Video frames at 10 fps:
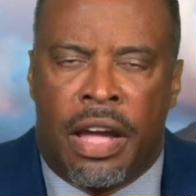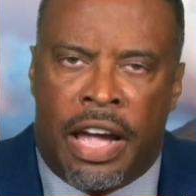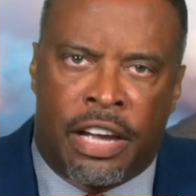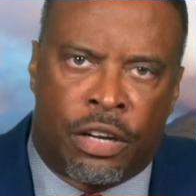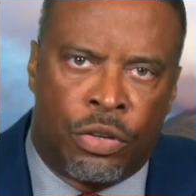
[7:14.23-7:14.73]

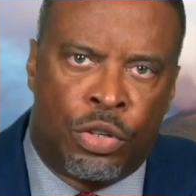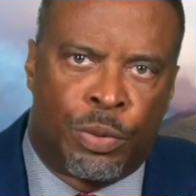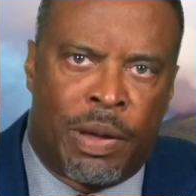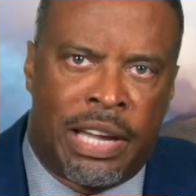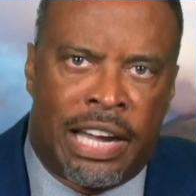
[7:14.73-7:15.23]
I
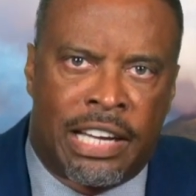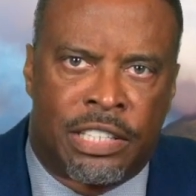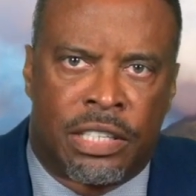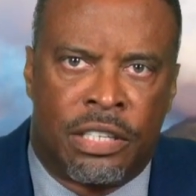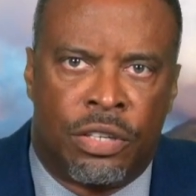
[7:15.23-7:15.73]
close by
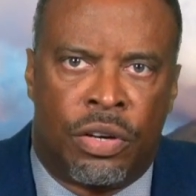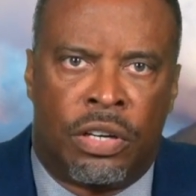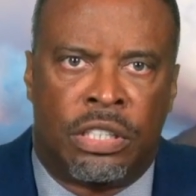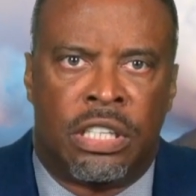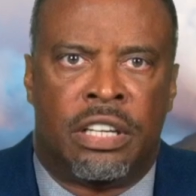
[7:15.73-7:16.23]
asking
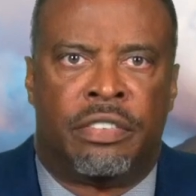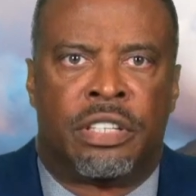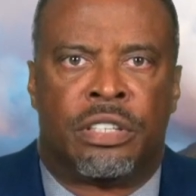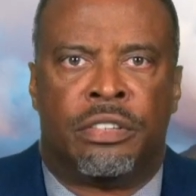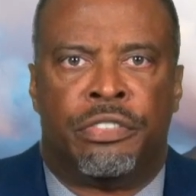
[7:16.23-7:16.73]
God to give
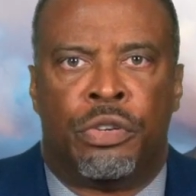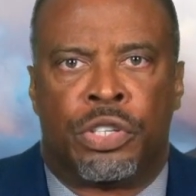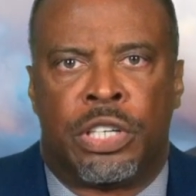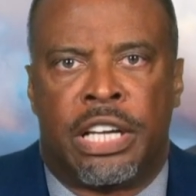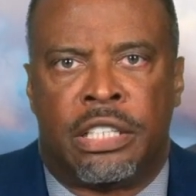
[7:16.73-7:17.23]
us the
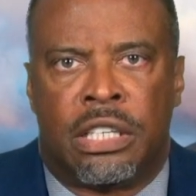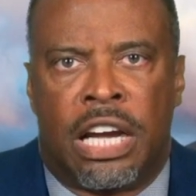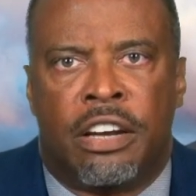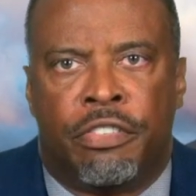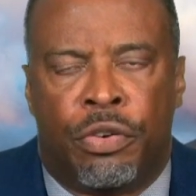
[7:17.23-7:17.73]
foresight
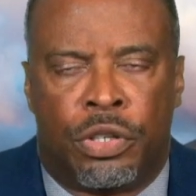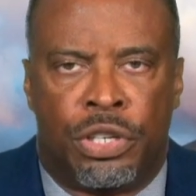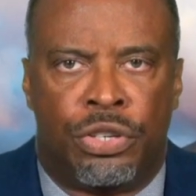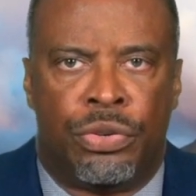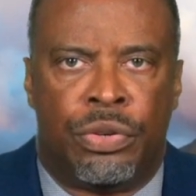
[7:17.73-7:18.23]
and
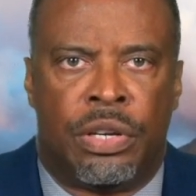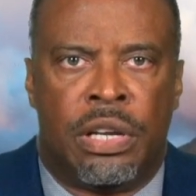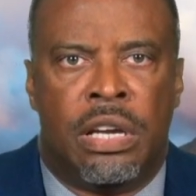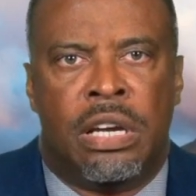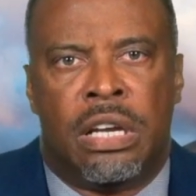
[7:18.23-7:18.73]
fortitude
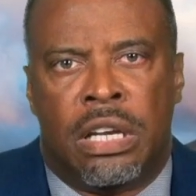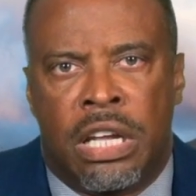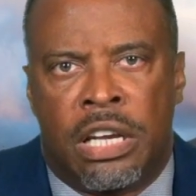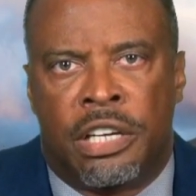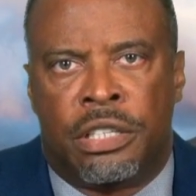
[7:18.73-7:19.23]

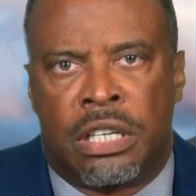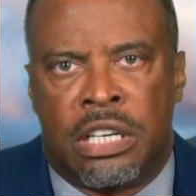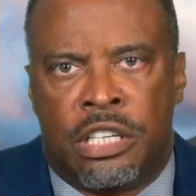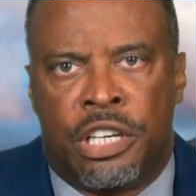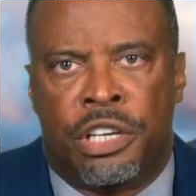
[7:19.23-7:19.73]
needed to
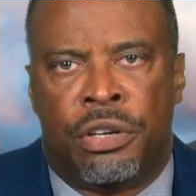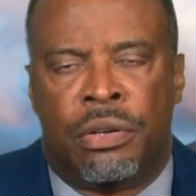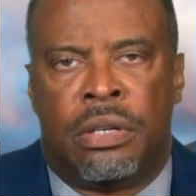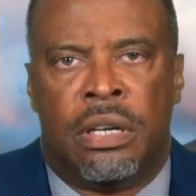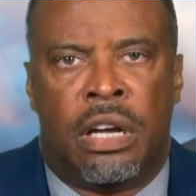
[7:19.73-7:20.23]

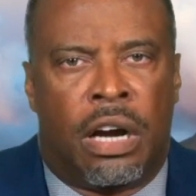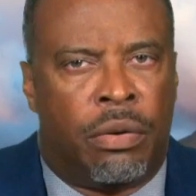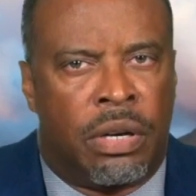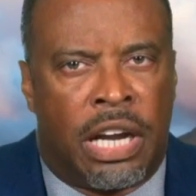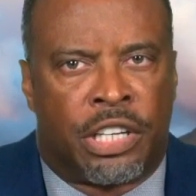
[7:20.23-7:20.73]
continue
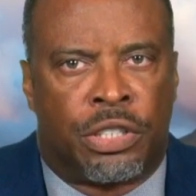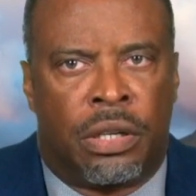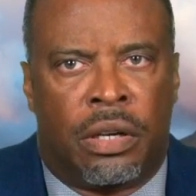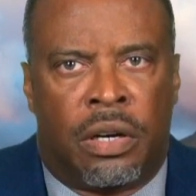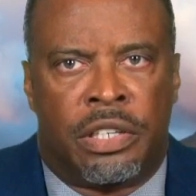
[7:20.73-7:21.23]
our
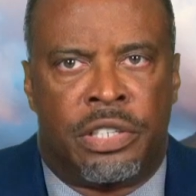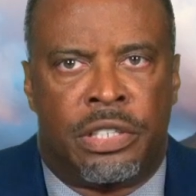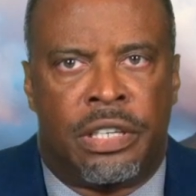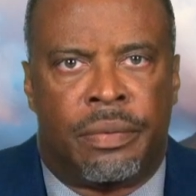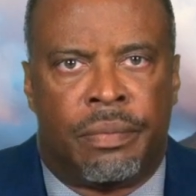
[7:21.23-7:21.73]
national
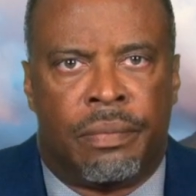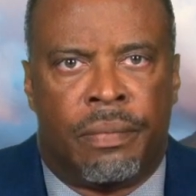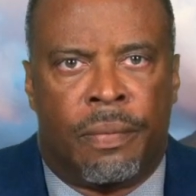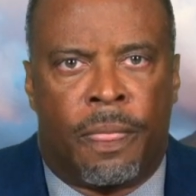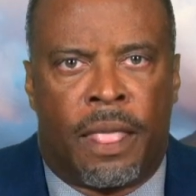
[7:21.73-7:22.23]
odyssey.
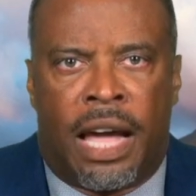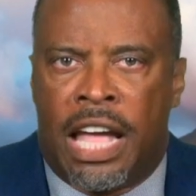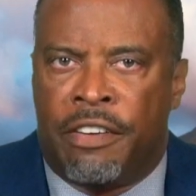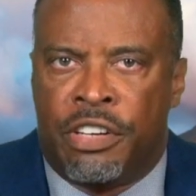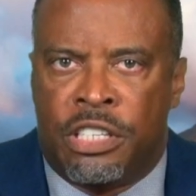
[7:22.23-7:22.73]
I
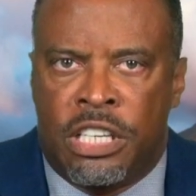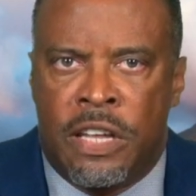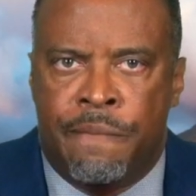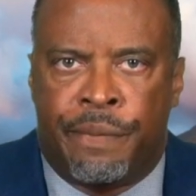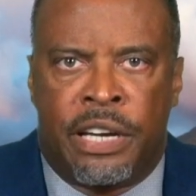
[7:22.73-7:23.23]
have a
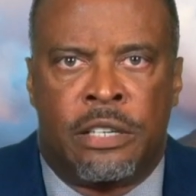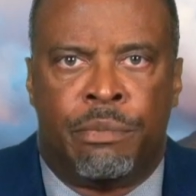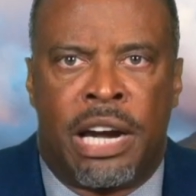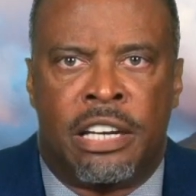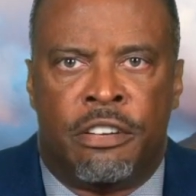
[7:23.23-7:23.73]
deep and
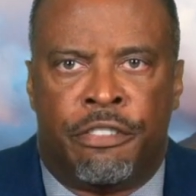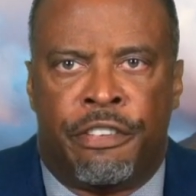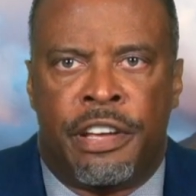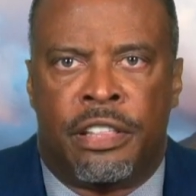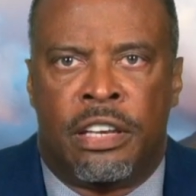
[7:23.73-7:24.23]
abiding
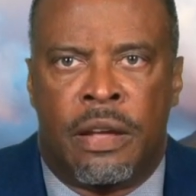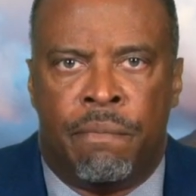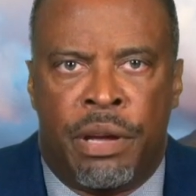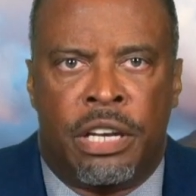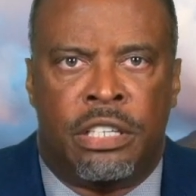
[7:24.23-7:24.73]
faith in the
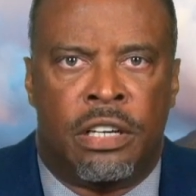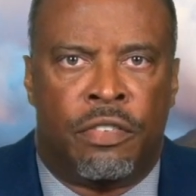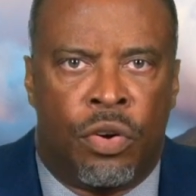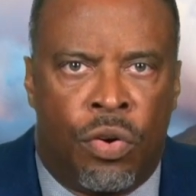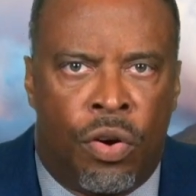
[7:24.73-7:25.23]
ability
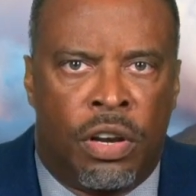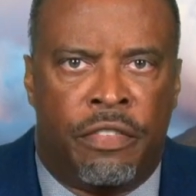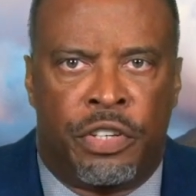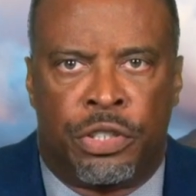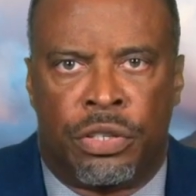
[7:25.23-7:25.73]
of all
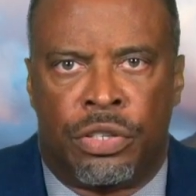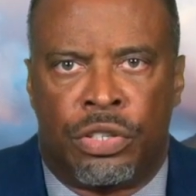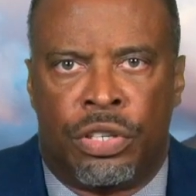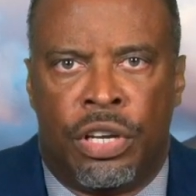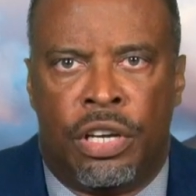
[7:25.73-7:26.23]

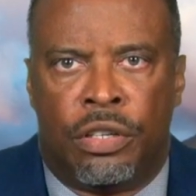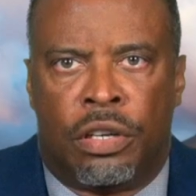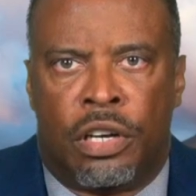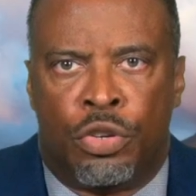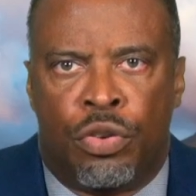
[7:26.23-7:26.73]
Nevisions to
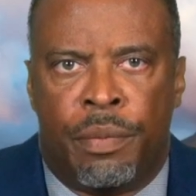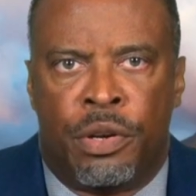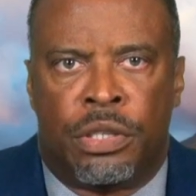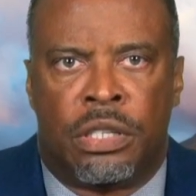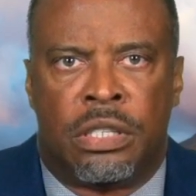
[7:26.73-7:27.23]

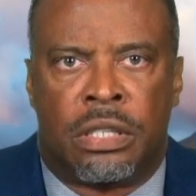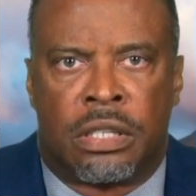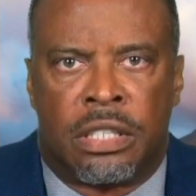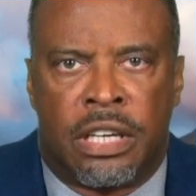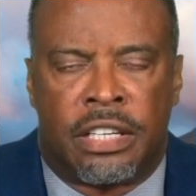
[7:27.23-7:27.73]
contribute to the
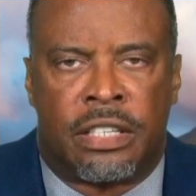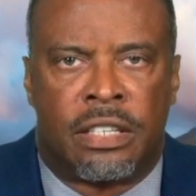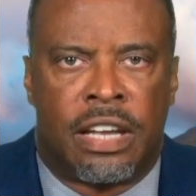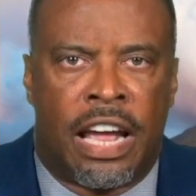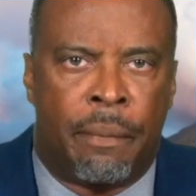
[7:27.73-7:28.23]

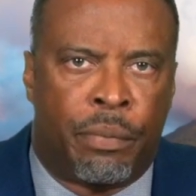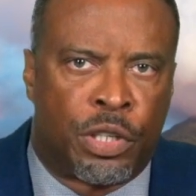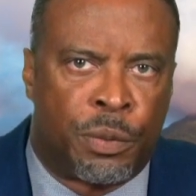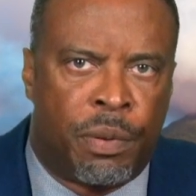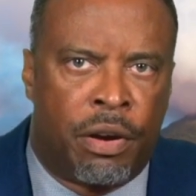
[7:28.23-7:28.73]
success and
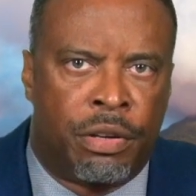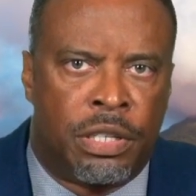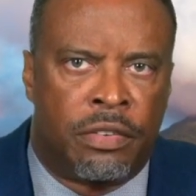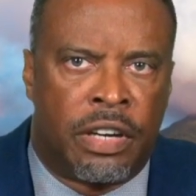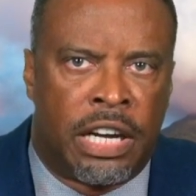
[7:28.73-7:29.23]

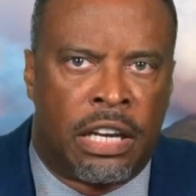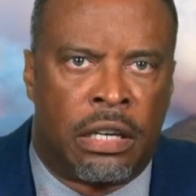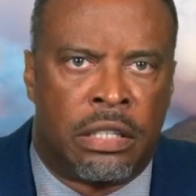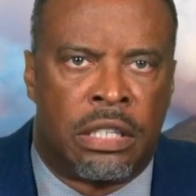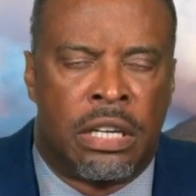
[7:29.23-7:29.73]
prosperity of our
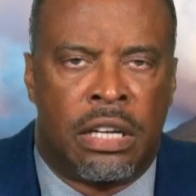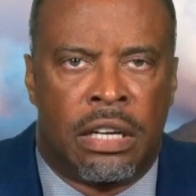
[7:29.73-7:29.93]
island